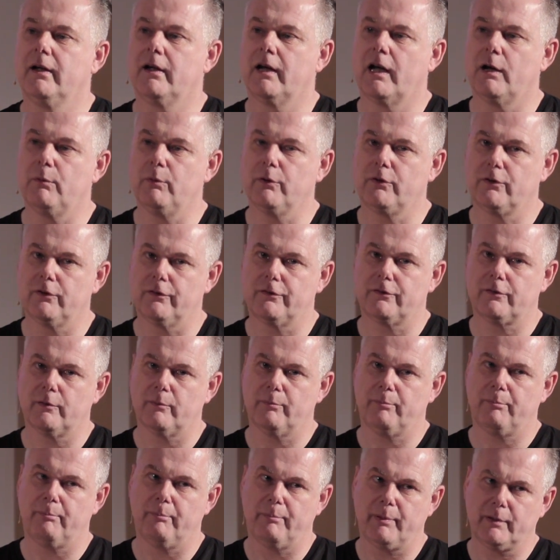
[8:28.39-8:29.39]
how we could sort
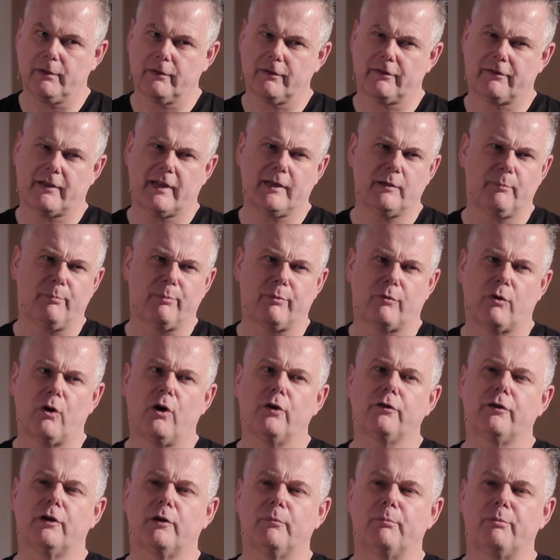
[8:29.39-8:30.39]
of build a slightly
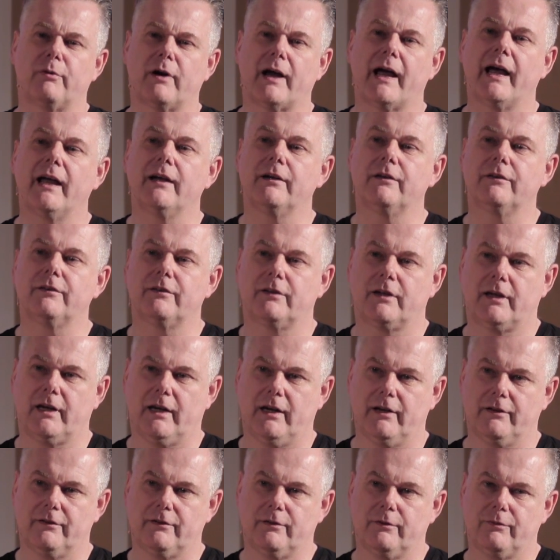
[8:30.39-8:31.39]
broader brand
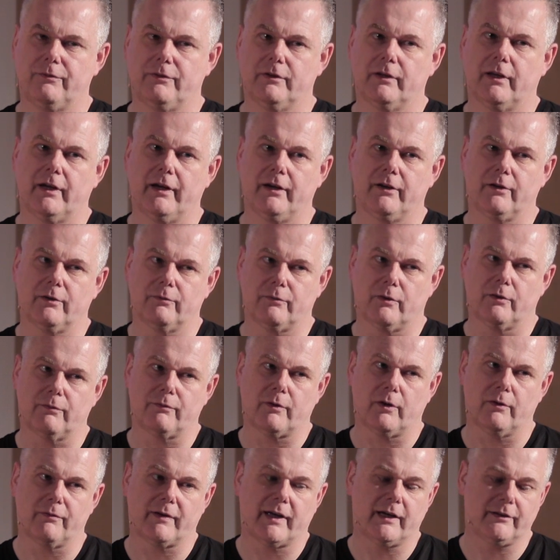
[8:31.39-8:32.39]
kit, if you like, of, of,
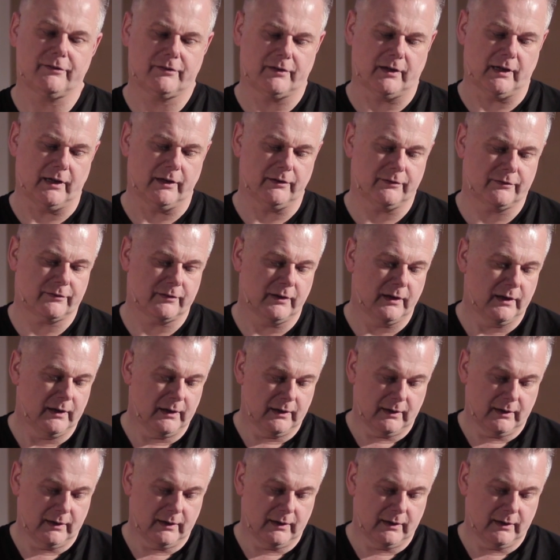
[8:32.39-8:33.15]
of assets.